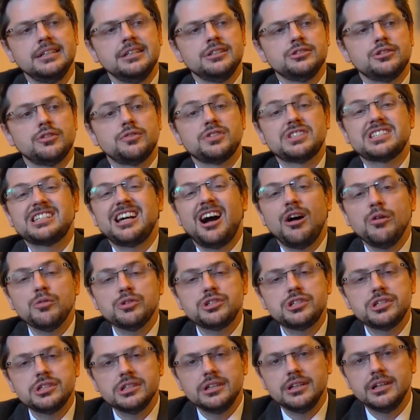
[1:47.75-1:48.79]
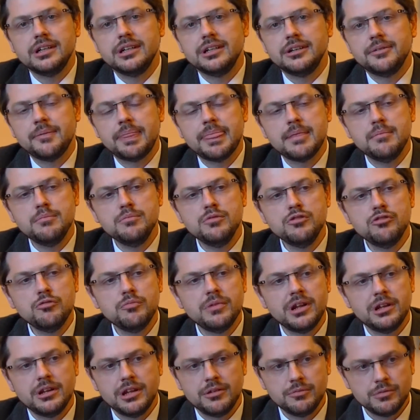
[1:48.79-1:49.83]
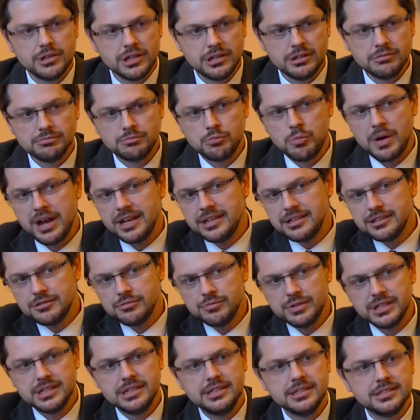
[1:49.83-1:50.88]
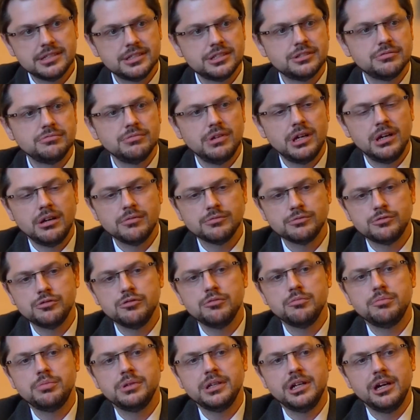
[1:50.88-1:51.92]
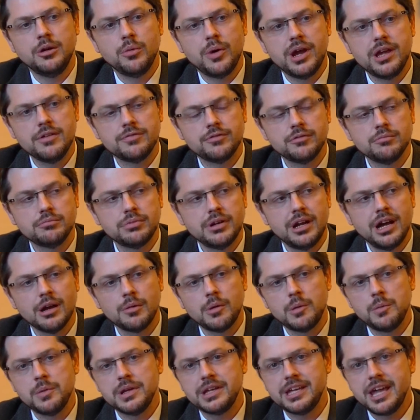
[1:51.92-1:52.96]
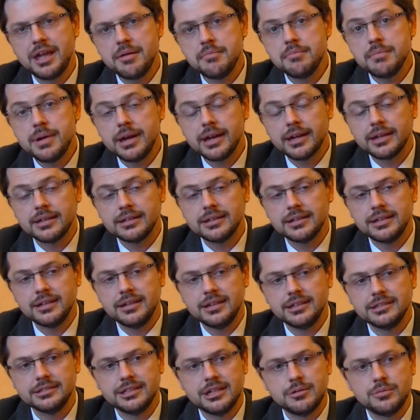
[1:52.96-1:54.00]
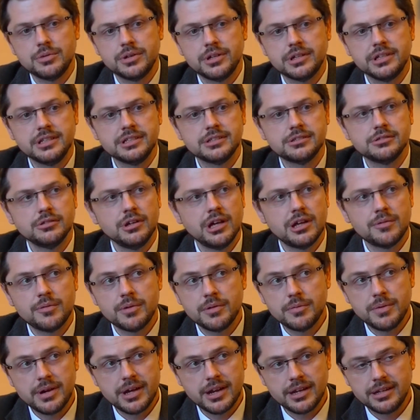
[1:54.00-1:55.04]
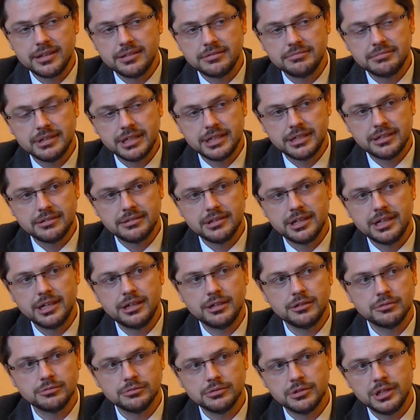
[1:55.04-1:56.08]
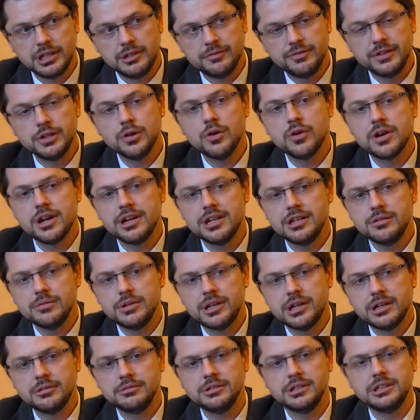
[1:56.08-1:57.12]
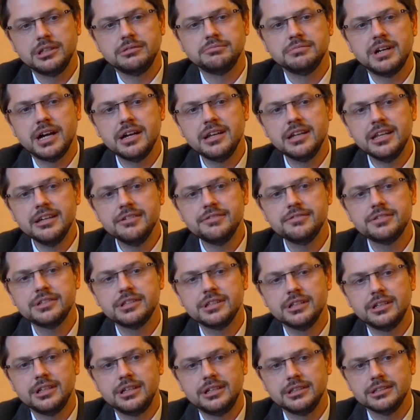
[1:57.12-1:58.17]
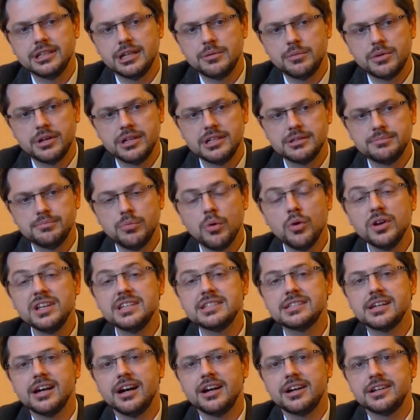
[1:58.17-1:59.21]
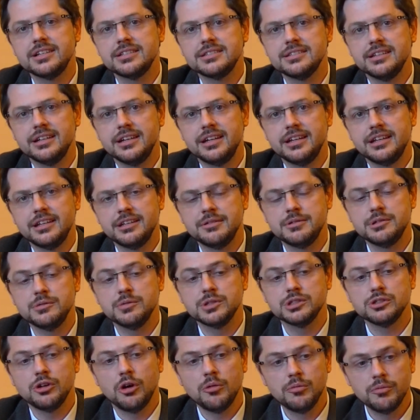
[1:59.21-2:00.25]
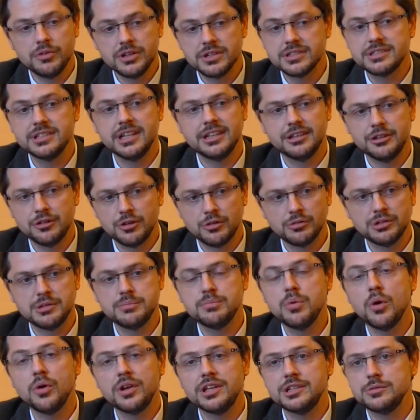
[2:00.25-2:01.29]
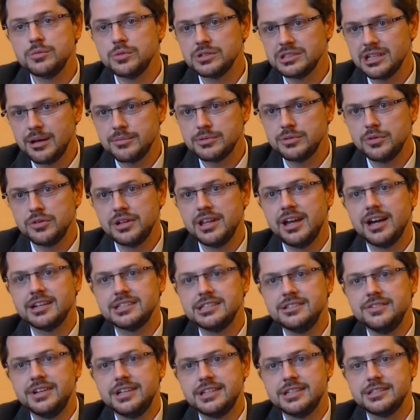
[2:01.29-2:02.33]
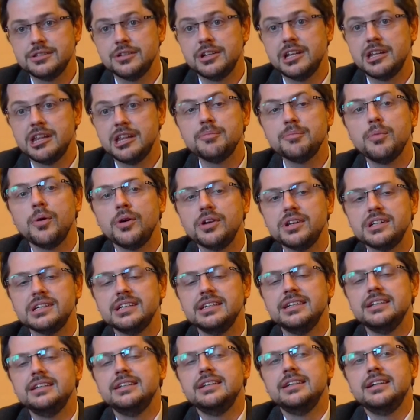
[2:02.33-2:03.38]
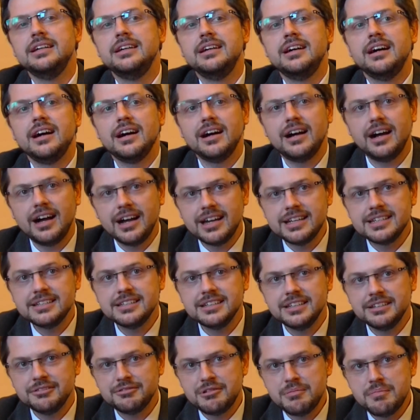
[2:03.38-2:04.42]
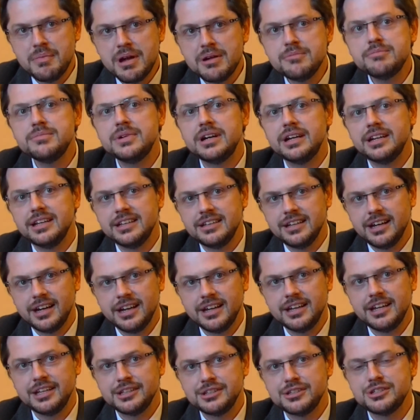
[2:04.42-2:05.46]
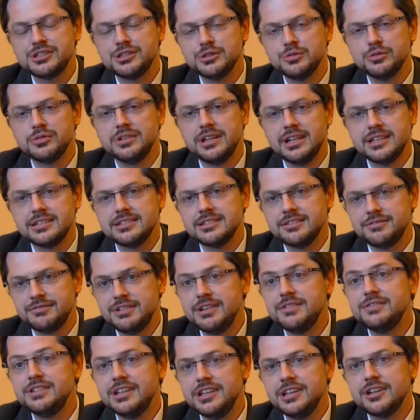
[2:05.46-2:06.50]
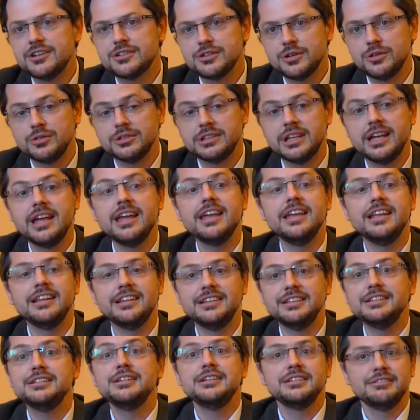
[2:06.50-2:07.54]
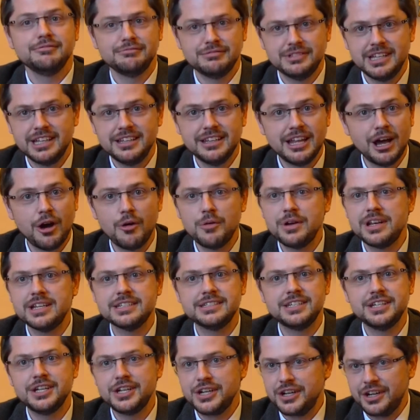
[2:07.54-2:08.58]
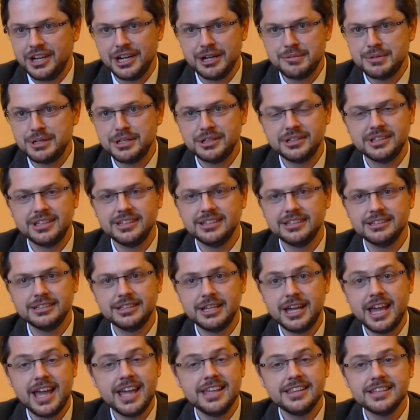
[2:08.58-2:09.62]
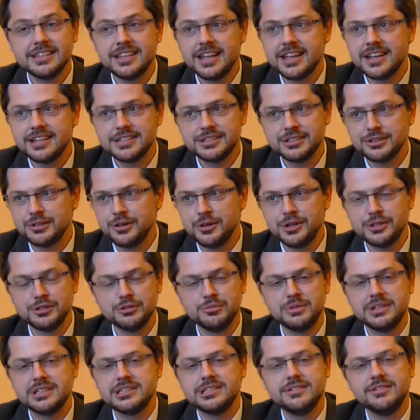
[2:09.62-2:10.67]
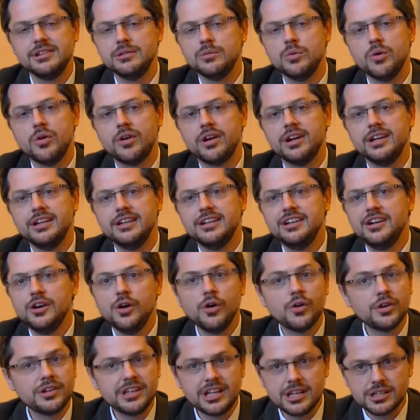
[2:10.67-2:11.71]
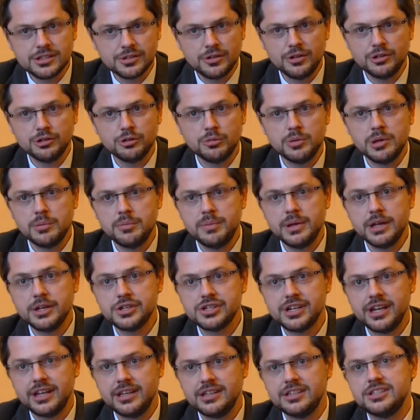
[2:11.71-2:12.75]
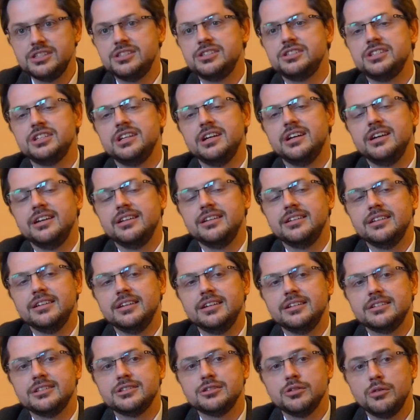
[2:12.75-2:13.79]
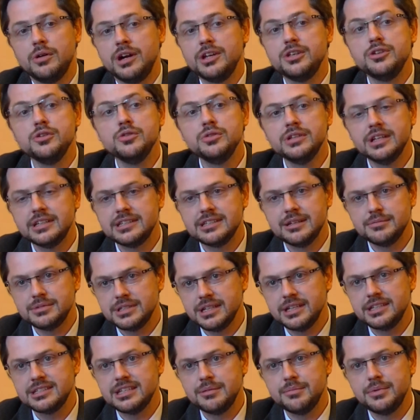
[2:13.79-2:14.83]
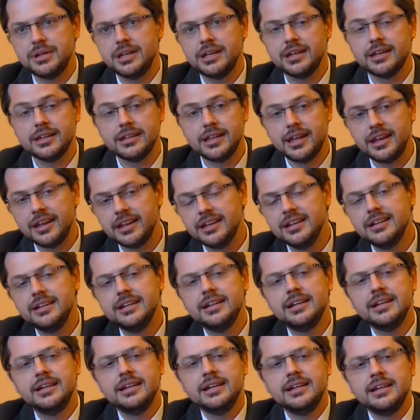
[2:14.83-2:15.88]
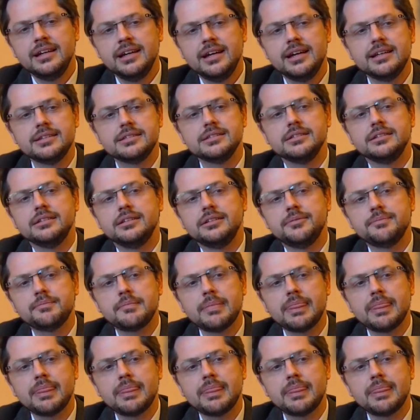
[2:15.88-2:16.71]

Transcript: sort of scout movement, and we went with this group away from Prague. When we came back, there were these everywhere in Vinohrady, where I lived. There were these police cars, and it was obvious that the police was absolutely activated. So at point, I remember that I understood as a 15 years old, now it is here. I mean, either there is going to be a civil war, or there is going to be a big change. And so I knew that something is happening. And then, as a